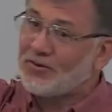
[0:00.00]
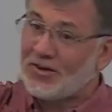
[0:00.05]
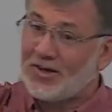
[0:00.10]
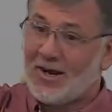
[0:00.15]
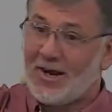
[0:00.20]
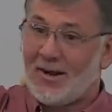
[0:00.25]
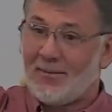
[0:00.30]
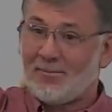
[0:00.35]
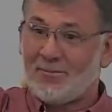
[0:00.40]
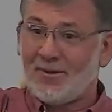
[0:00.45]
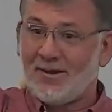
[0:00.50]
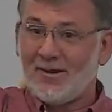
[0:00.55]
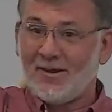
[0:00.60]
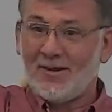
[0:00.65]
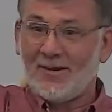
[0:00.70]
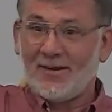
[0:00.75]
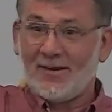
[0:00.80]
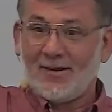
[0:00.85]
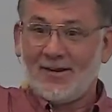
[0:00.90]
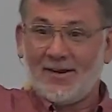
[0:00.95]
it up
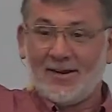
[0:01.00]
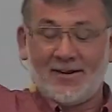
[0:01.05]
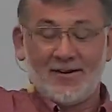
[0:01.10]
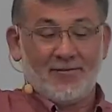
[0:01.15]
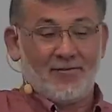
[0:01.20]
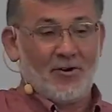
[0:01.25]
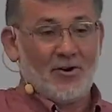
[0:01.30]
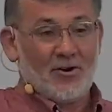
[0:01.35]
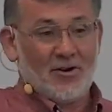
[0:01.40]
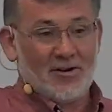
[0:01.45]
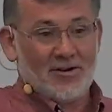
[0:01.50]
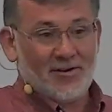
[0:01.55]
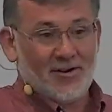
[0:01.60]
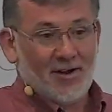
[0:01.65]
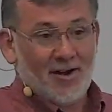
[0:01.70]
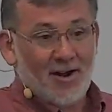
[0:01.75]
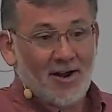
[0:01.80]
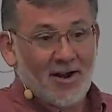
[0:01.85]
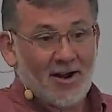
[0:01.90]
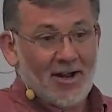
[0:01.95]
in a very
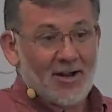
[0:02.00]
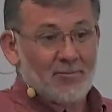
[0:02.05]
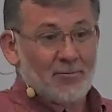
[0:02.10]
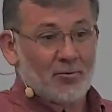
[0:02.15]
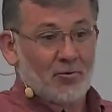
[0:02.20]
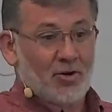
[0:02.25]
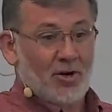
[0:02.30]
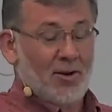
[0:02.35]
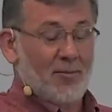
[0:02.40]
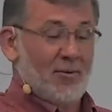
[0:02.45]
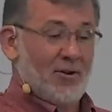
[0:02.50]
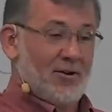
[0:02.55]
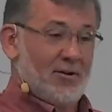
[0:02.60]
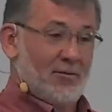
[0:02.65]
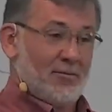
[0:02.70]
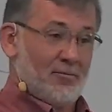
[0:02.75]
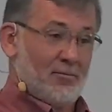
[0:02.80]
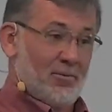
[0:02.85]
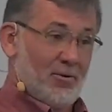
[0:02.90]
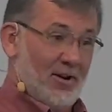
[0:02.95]
high,
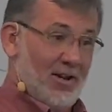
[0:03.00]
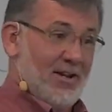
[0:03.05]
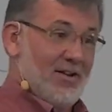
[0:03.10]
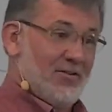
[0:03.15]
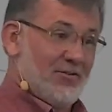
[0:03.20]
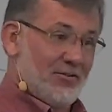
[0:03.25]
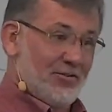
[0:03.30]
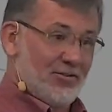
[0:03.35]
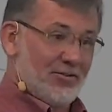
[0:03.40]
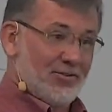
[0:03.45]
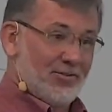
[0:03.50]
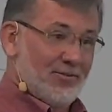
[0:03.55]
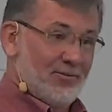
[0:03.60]
prominent place.